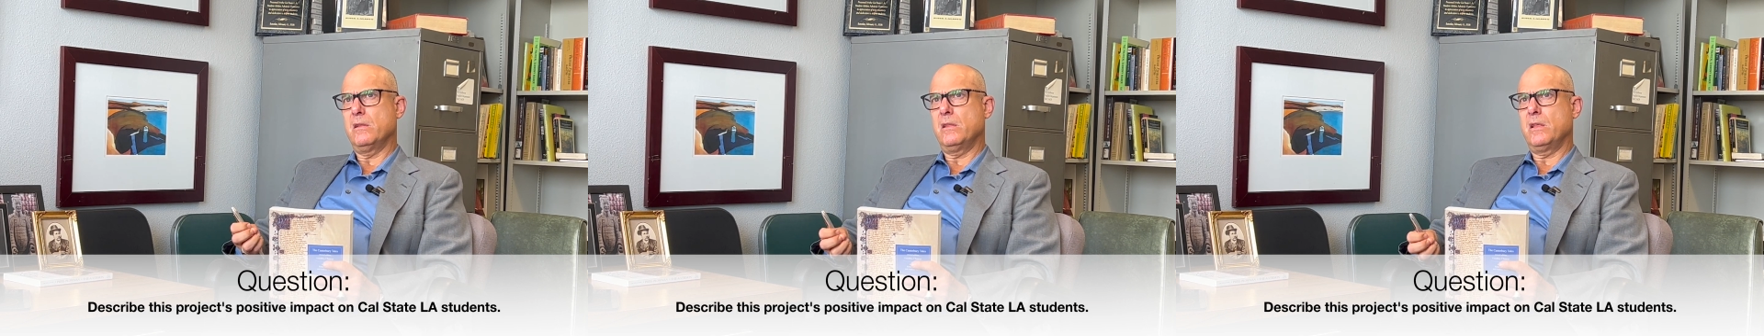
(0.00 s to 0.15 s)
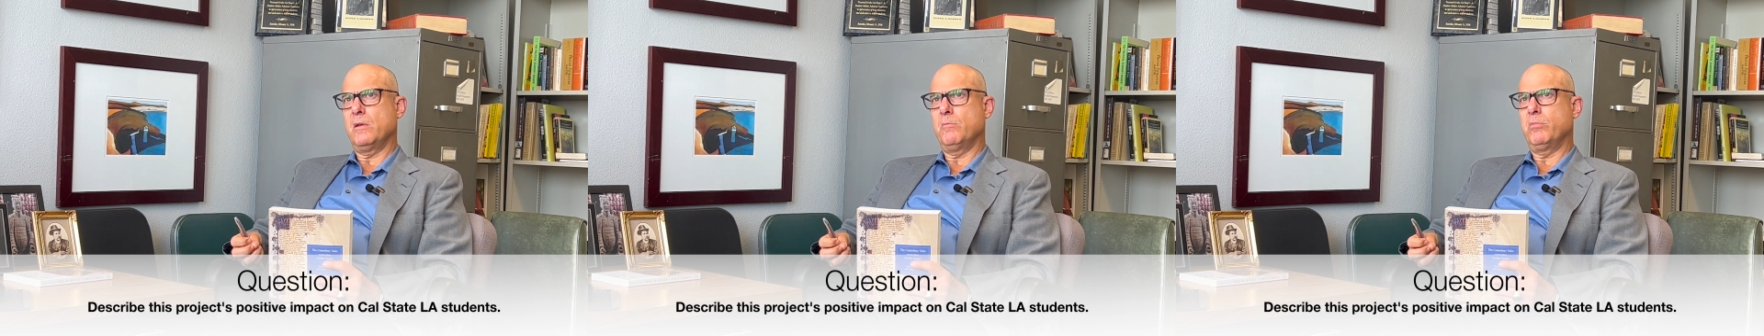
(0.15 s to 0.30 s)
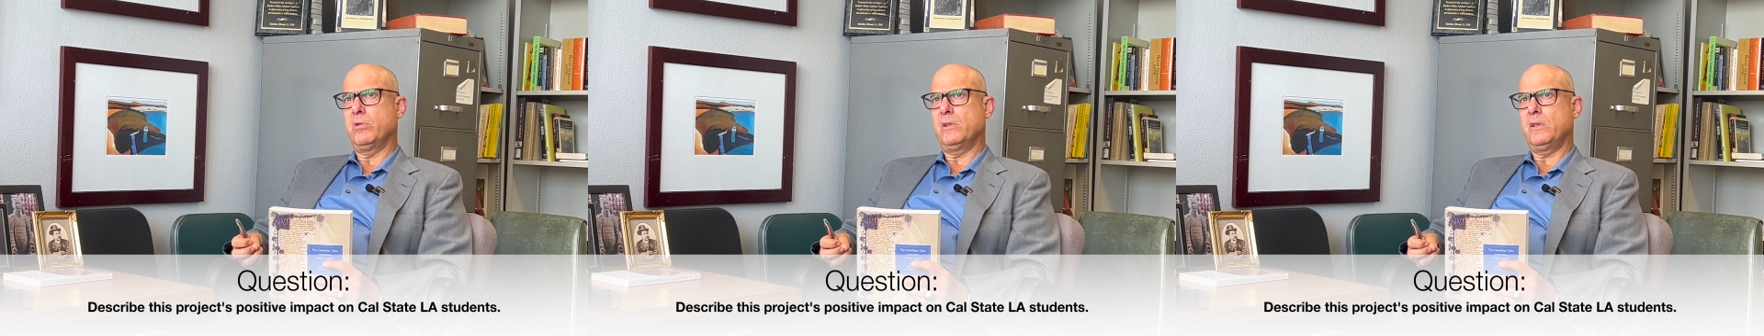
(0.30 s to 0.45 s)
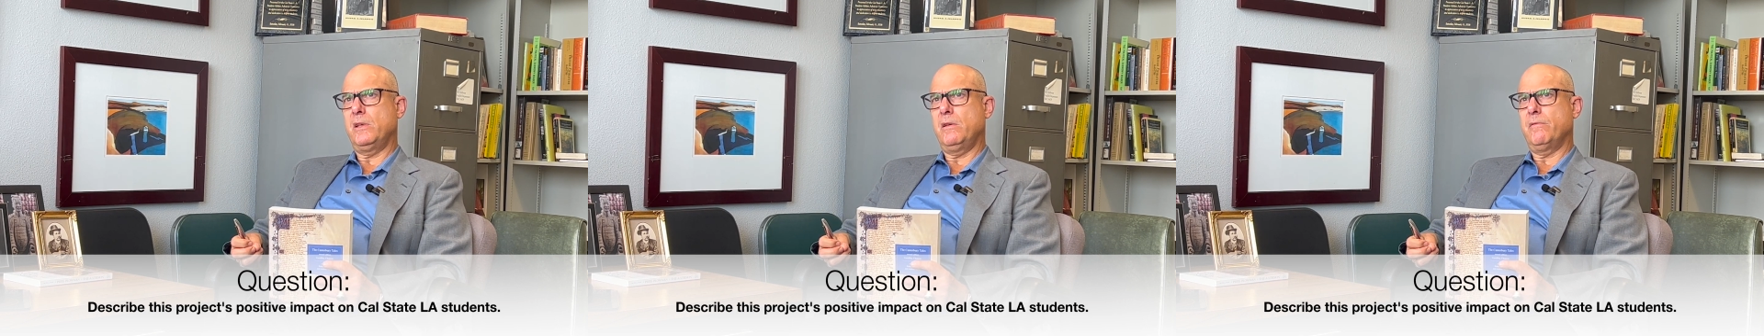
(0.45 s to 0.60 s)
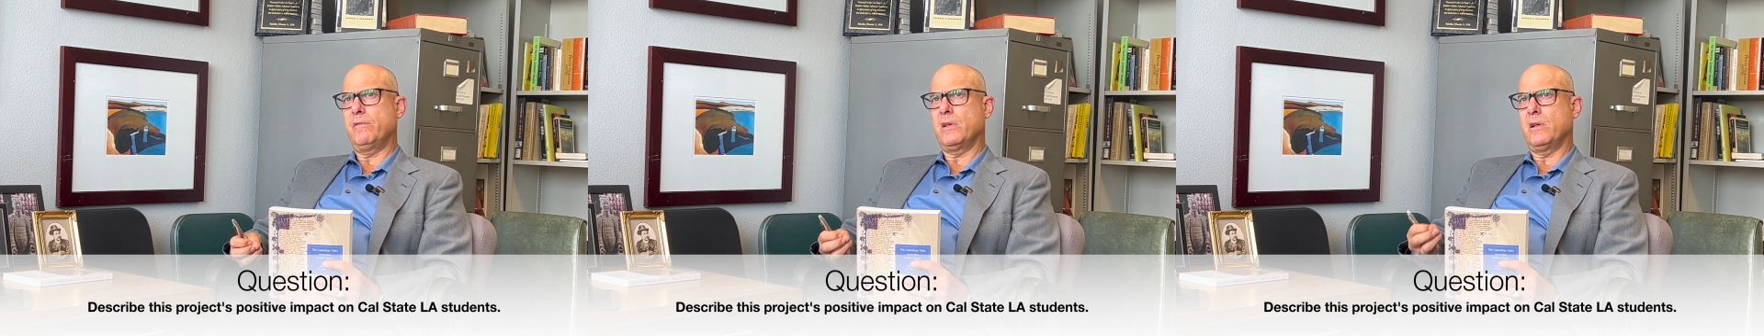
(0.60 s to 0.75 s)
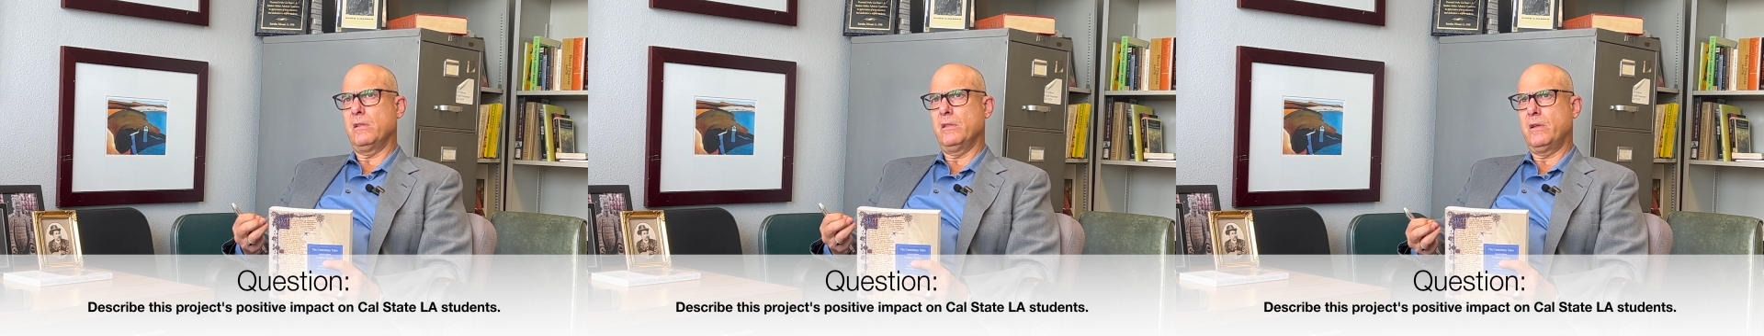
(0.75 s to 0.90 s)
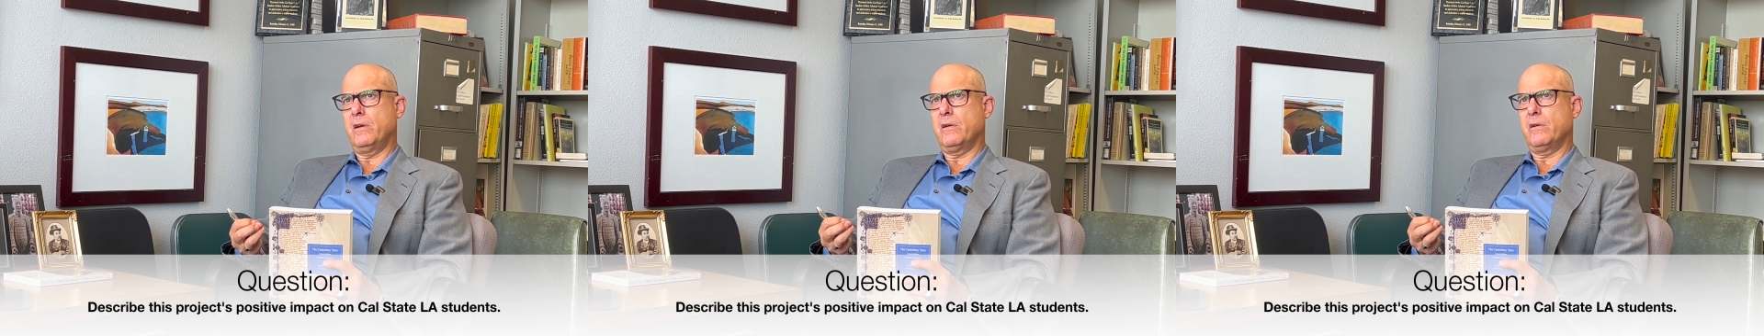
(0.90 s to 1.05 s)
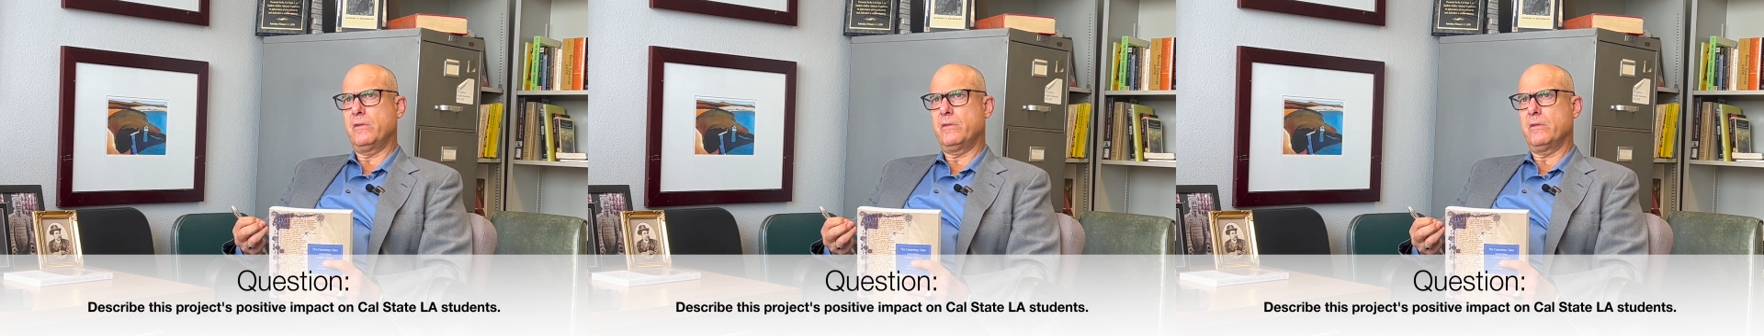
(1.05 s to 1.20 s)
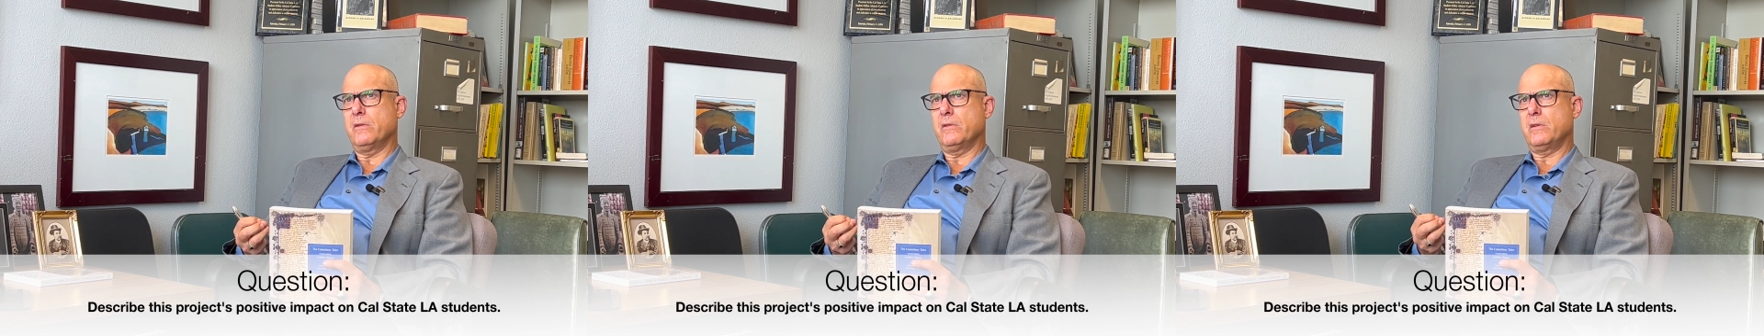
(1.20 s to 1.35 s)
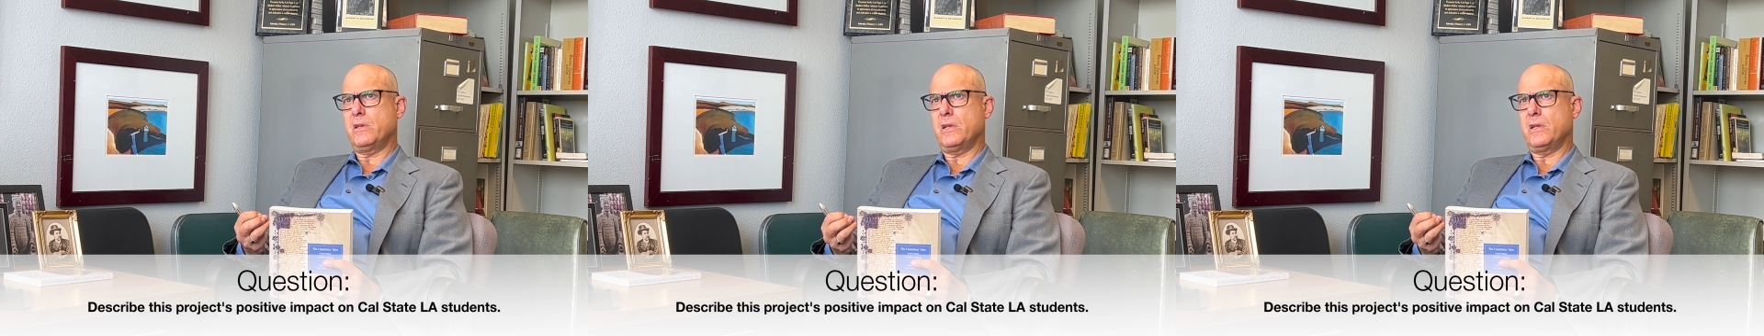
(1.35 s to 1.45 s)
They believe that literature